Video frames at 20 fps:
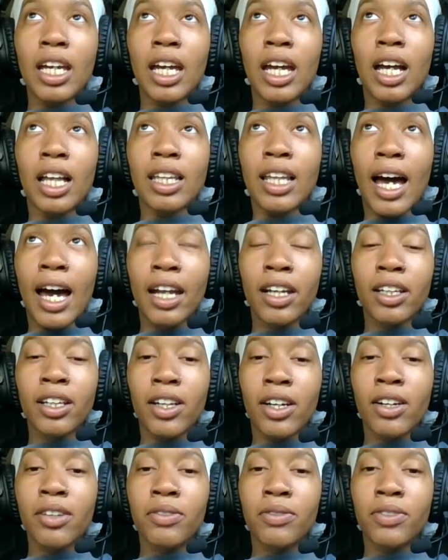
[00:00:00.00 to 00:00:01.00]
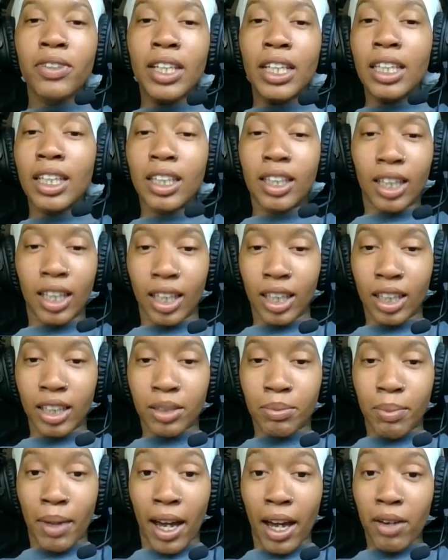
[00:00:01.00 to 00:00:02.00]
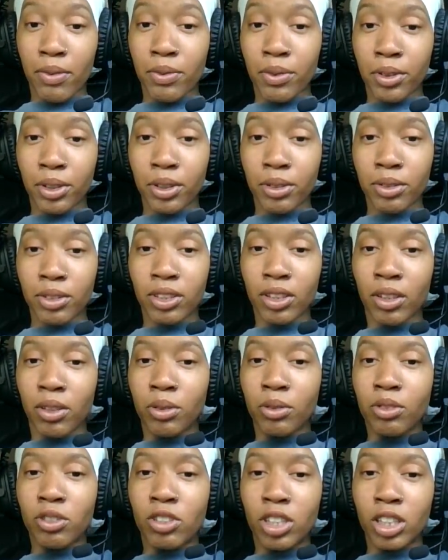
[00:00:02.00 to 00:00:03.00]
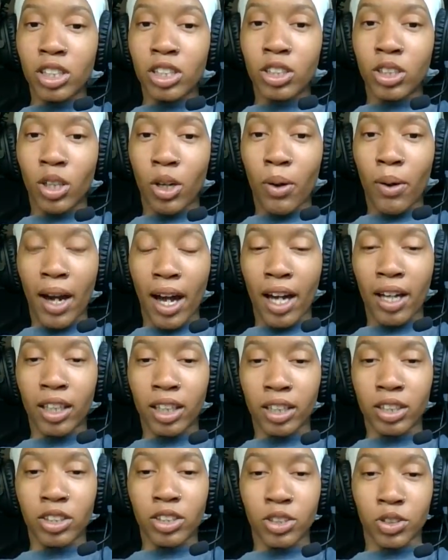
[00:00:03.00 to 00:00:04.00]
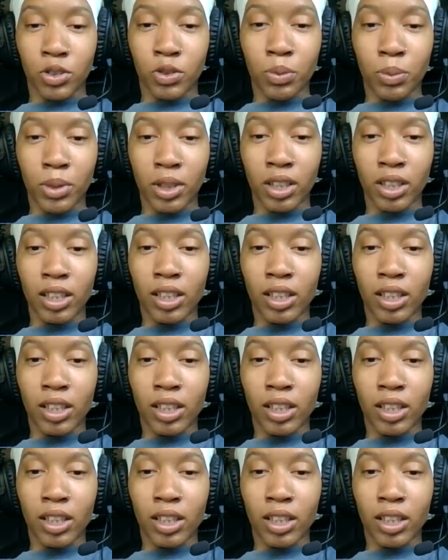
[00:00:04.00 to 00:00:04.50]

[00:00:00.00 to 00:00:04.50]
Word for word: a lot of anything is bad for you so just know how to consume it